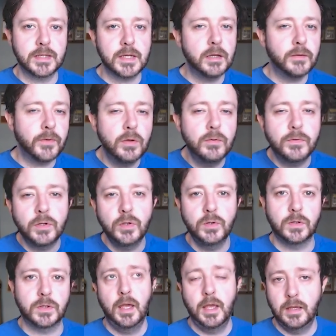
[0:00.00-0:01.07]
kind of
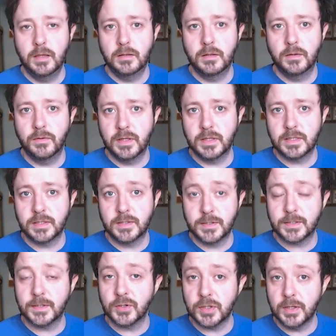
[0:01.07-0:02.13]
overlooked in this
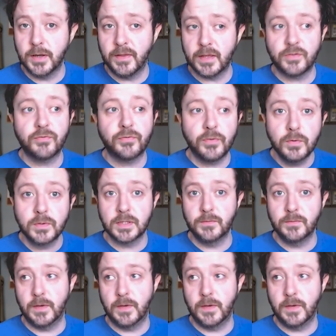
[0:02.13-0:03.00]
discussion, and that's fruits and